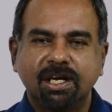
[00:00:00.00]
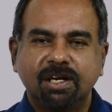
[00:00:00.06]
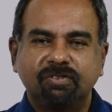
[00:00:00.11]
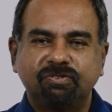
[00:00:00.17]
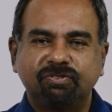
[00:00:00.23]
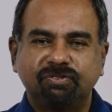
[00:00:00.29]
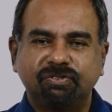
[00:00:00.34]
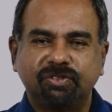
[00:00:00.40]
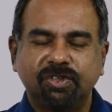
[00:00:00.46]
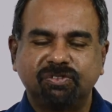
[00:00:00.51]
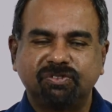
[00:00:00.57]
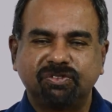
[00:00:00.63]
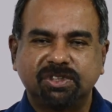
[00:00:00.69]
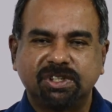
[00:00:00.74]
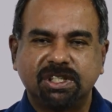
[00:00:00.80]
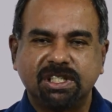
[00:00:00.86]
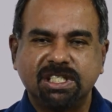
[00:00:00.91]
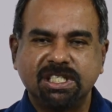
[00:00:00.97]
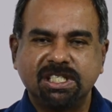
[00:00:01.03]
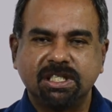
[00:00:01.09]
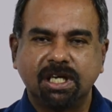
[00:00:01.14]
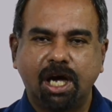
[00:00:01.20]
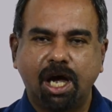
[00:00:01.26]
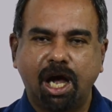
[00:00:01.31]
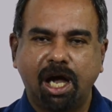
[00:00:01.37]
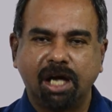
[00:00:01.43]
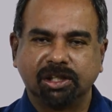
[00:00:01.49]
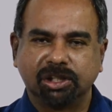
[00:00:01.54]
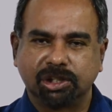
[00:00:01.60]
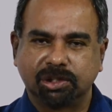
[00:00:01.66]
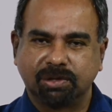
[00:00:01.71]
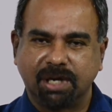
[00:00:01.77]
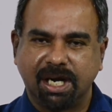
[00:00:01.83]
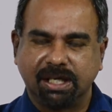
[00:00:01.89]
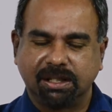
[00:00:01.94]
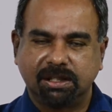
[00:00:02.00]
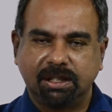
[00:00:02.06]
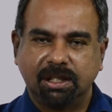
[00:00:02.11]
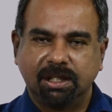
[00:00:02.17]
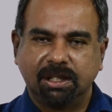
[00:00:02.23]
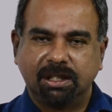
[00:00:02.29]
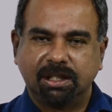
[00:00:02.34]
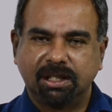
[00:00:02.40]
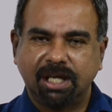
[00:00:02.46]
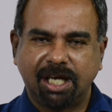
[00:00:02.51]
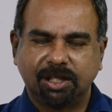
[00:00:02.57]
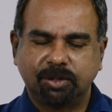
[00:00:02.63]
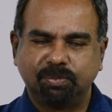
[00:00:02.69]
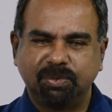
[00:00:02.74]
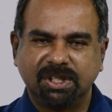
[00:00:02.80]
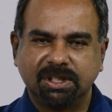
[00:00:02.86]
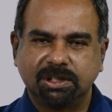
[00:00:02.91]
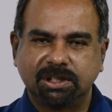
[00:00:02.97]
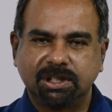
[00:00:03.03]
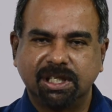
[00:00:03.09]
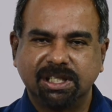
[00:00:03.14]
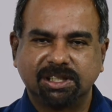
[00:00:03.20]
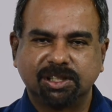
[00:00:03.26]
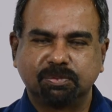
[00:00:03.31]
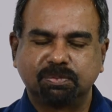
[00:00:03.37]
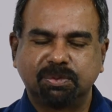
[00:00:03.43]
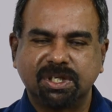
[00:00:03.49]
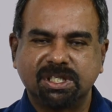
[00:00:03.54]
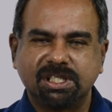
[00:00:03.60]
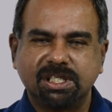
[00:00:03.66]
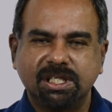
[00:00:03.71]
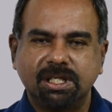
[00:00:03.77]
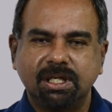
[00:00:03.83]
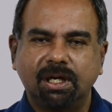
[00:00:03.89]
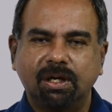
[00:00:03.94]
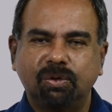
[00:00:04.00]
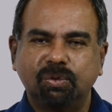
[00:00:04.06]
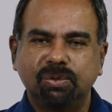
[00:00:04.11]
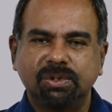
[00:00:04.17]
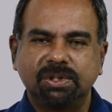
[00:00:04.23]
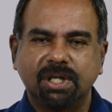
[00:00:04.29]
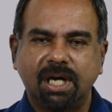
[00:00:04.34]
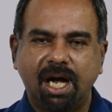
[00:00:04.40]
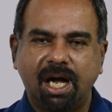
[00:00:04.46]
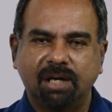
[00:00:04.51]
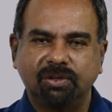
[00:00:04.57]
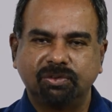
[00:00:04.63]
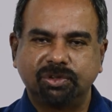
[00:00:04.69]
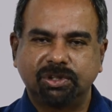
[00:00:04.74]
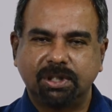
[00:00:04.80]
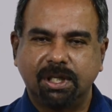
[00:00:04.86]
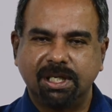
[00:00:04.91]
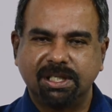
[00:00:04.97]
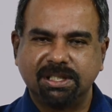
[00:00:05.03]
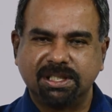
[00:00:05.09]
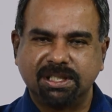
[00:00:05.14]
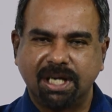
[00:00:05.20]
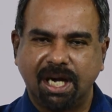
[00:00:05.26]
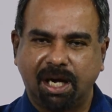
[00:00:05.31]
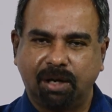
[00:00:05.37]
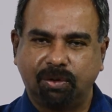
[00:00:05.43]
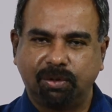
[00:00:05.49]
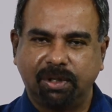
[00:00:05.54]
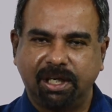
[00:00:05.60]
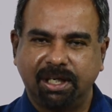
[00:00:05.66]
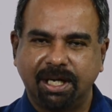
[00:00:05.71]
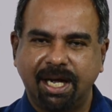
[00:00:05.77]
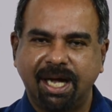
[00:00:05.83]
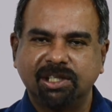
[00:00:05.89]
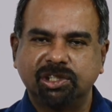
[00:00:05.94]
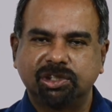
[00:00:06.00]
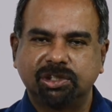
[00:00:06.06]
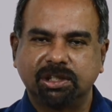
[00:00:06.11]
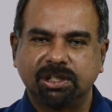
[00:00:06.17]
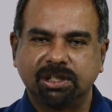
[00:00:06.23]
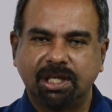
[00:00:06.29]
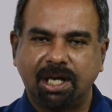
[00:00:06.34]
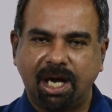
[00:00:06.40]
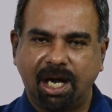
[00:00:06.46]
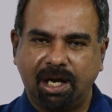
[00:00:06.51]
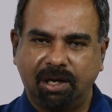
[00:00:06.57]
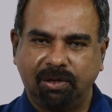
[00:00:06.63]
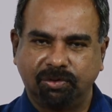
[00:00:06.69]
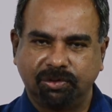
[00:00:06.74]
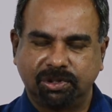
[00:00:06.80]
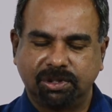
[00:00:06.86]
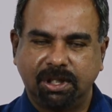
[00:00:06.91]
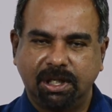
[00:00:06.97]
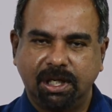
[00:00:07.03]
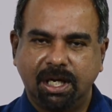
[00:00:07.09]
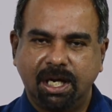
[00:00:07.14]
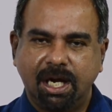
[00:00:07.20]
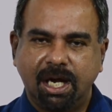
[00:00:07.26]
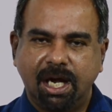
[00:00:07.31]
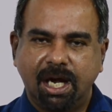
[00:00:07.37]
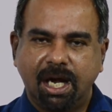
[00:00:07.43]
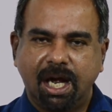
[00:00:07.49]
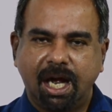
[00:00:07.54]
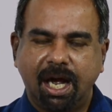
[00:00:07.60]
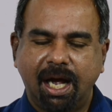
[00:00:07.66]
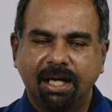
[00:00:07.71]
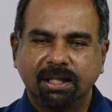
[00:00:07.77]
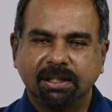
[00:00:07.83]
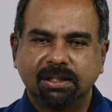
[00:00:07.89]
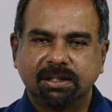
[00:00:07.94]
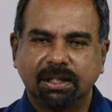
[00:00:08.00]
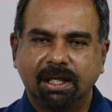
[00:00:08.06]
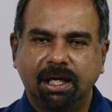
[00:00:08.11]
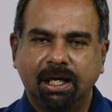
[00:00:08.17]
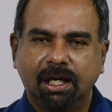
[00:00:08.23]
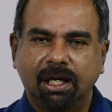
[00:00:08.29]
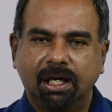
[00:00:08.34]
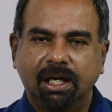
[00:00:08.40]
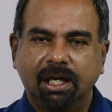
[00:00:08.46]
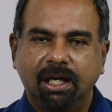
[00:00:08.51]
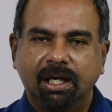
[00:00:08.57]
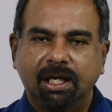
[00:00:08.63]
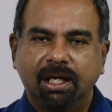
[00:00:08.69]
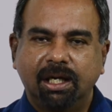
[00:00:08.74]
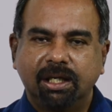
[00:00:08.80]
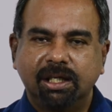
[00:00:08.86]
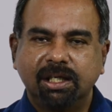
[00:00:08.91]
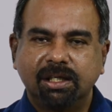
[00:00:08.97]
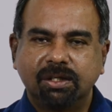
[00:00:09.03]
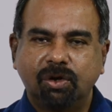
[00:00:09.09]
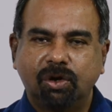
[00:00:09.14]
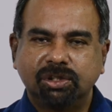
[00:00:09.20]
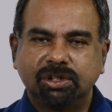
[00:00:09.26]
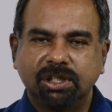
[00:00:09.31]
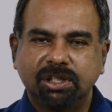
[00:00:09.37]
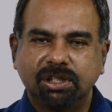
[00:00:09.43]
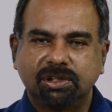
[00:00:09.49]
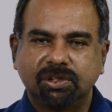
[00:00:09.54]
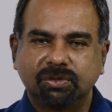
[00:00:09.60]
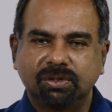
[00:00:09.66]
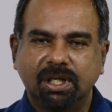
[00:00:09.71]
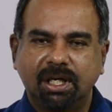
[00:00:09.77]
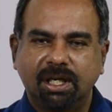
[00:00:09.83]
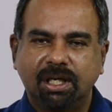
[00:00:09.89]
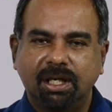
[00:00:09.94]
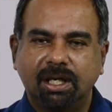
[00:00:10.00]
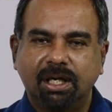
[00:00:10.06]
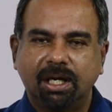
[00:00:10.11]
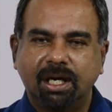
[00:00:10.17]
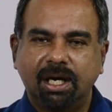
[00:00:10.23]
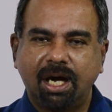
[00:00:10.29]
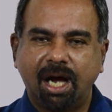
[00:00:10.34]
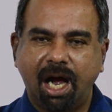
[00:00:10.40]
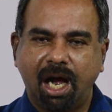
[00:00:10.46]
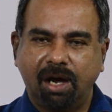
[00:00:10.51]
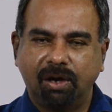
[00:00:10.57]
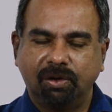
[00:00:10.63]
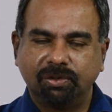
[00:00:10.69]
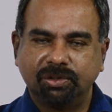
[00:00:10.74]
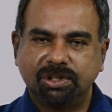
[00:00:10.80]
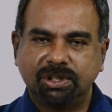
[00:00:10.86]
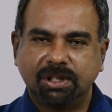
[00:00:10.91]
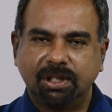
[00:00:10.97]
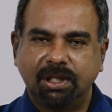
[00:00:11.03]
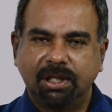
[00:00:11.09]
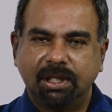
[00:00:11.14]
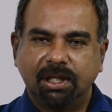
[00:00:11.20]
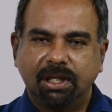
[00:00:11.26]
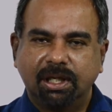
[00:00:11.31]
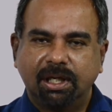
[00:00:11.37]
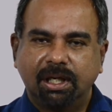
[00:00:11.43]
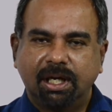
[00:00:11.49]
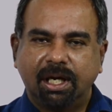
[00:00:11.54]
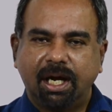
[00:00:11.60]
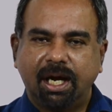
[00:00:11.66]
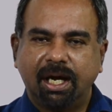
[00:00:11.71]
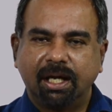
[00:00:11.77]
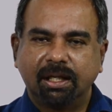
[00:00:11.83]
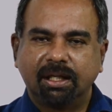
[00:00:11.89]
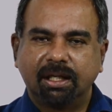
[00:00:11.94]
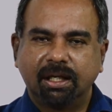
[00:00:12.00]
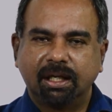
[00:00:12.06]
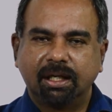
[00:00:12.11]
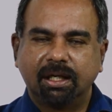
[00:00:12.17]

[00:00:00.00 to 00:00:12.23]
1500. That means it's a pretty old house now, an ancient house. And he got into the house, and then